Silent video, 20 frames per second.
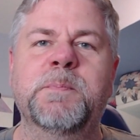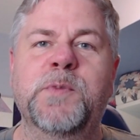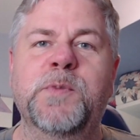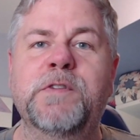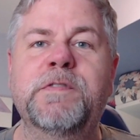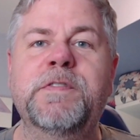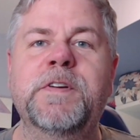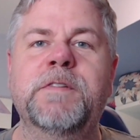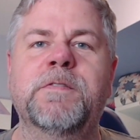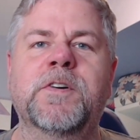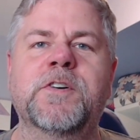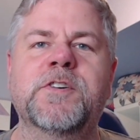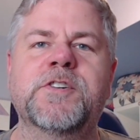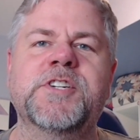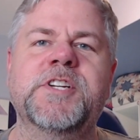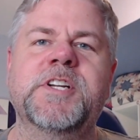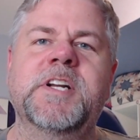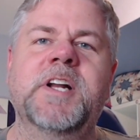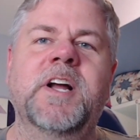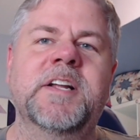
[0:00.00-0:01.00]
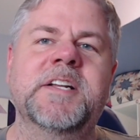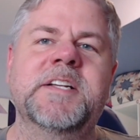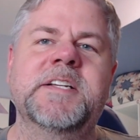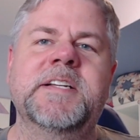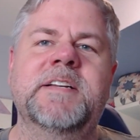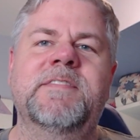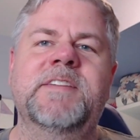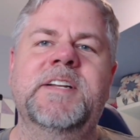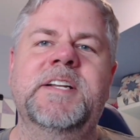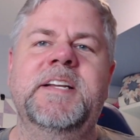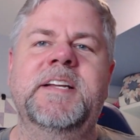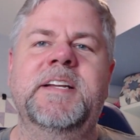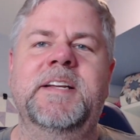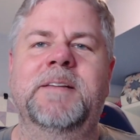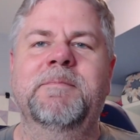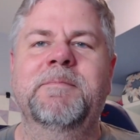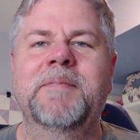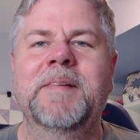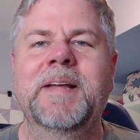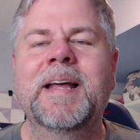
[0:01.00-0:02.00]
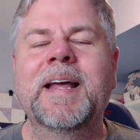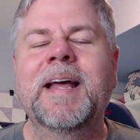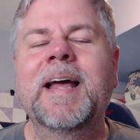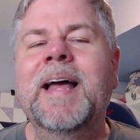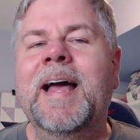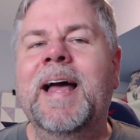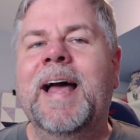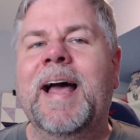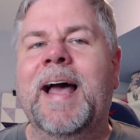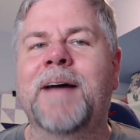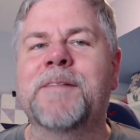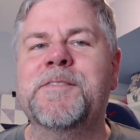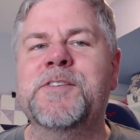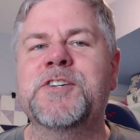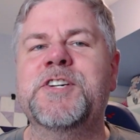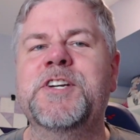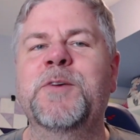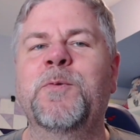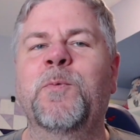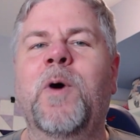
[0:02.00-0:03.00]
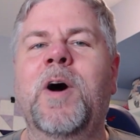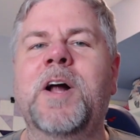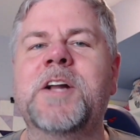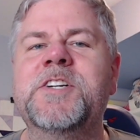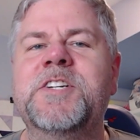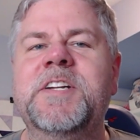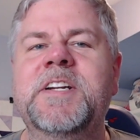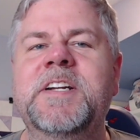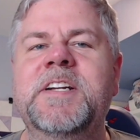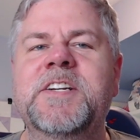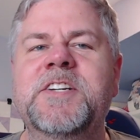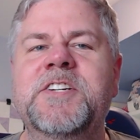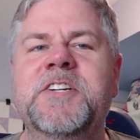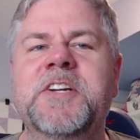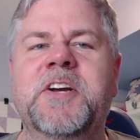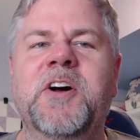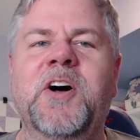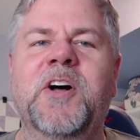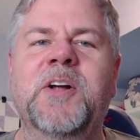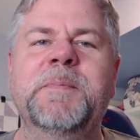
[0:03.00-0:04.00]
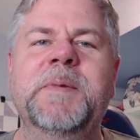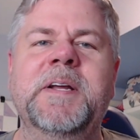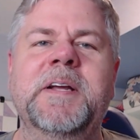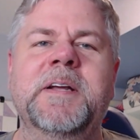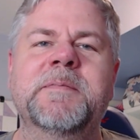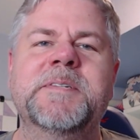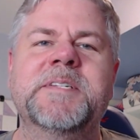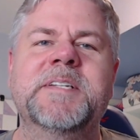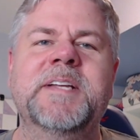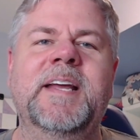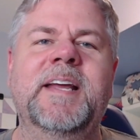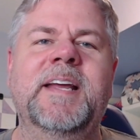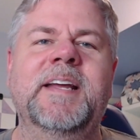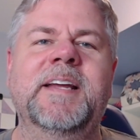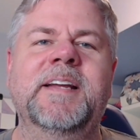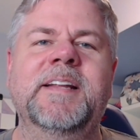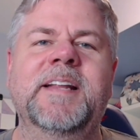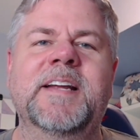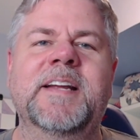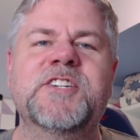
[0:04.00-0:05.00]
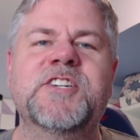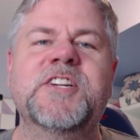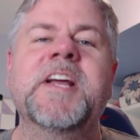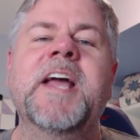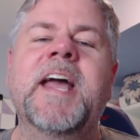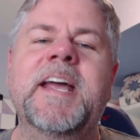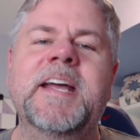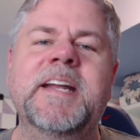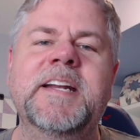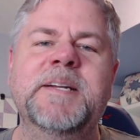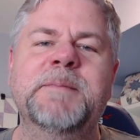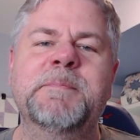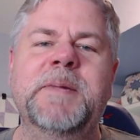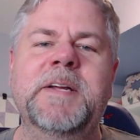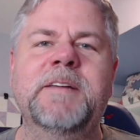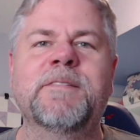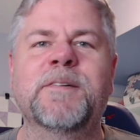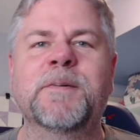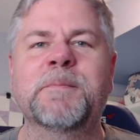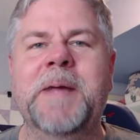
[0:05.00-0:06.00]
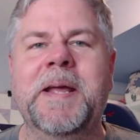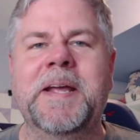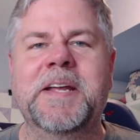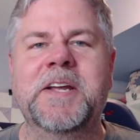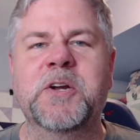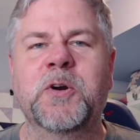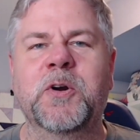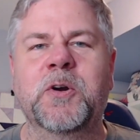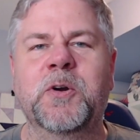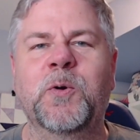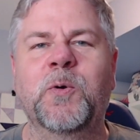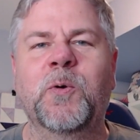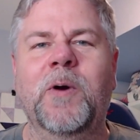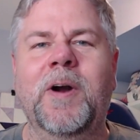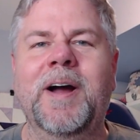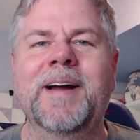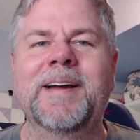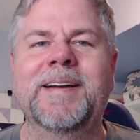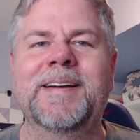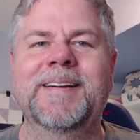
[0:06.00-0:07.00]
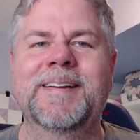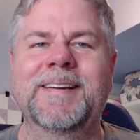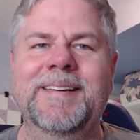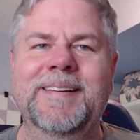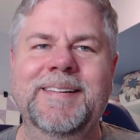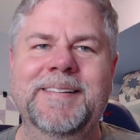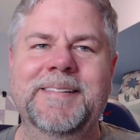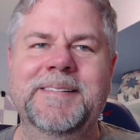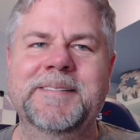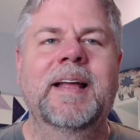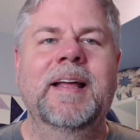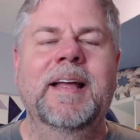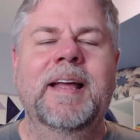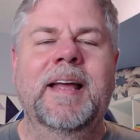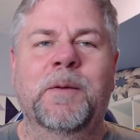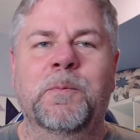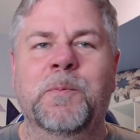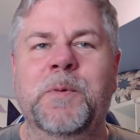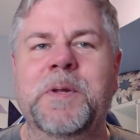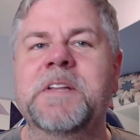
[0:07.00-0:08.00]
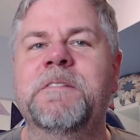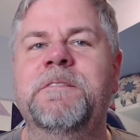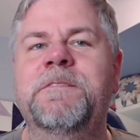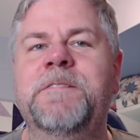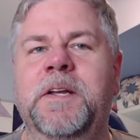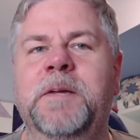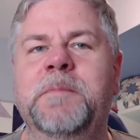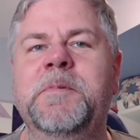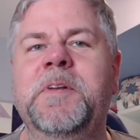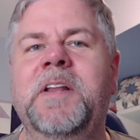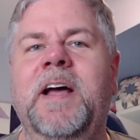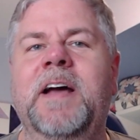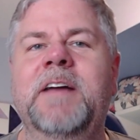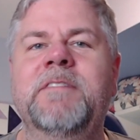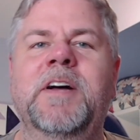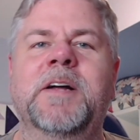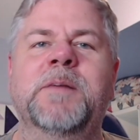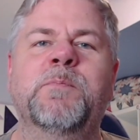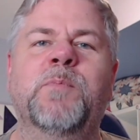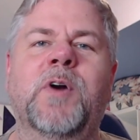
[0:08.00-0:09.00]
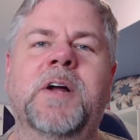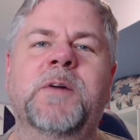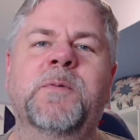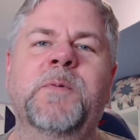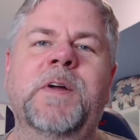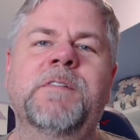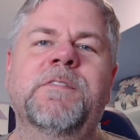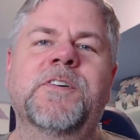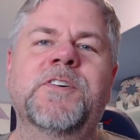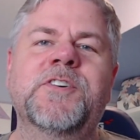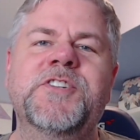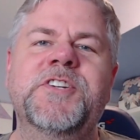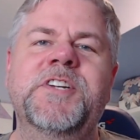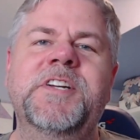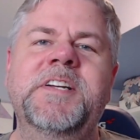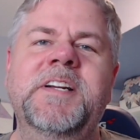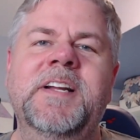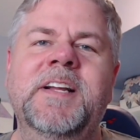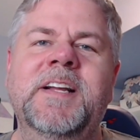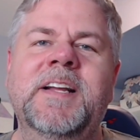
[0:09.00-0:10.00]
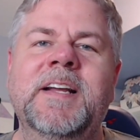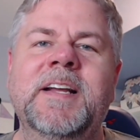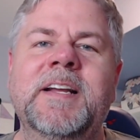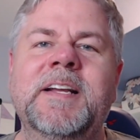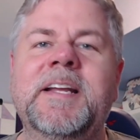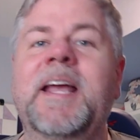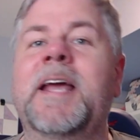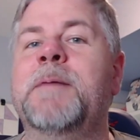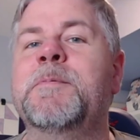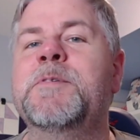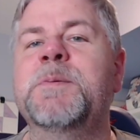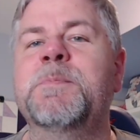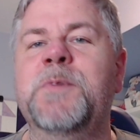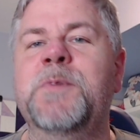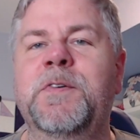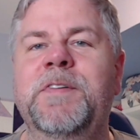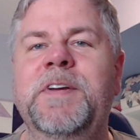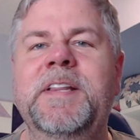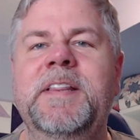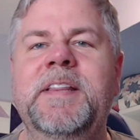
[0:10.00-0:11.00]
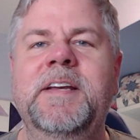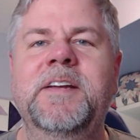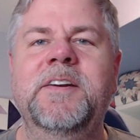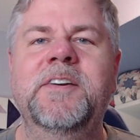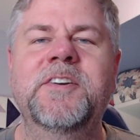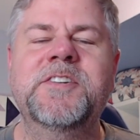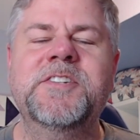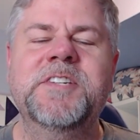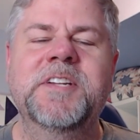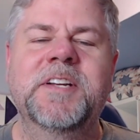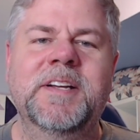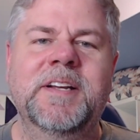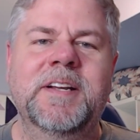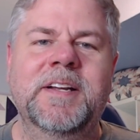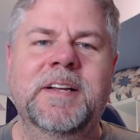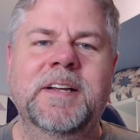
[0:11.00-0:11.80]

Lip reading: the movie version on DVD. After she watched it, she called me up saying that she hated me for making her cry. And when the filmed live on Broadway version came to movie theaters,